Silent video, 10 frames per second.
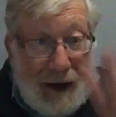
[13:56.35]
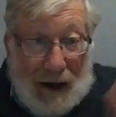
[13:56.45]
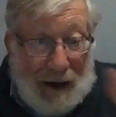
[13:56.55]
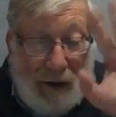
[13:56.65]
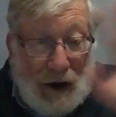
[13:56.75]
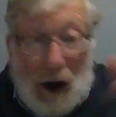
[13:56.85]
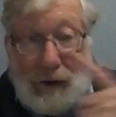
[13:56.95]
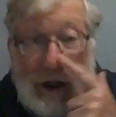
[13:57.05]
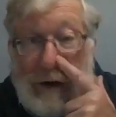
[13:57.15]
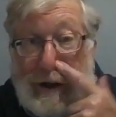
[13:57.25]
Shir
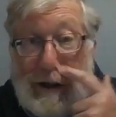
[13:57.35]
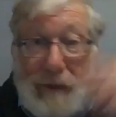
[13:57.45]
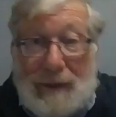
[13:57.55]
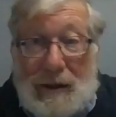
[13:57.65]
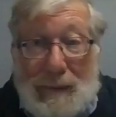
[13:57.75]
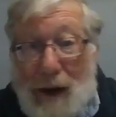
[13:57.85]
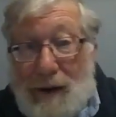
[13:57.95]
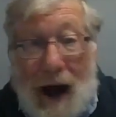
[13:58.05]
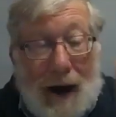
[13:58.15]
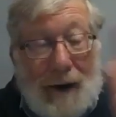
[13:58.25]
Shirim is about
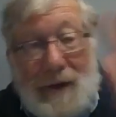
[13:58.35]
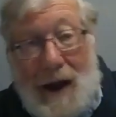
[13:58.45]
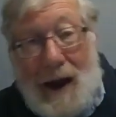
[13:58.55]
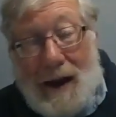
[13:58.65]
love.